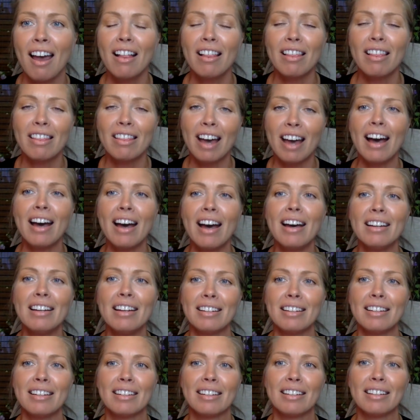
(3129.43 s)

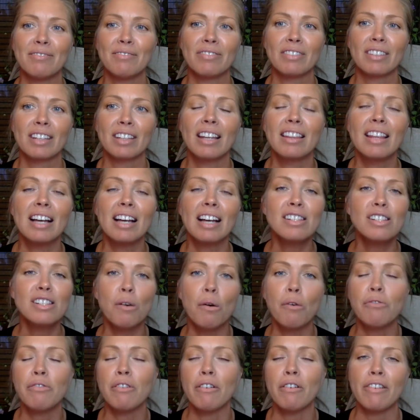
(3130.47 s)
That's so
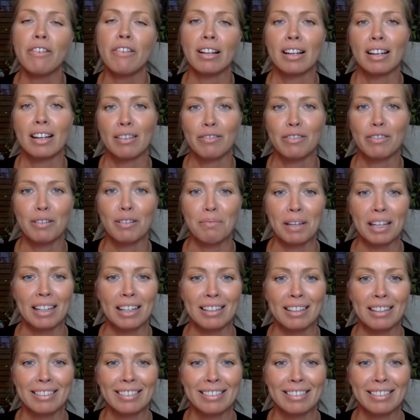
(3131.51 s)
fulfilling for me.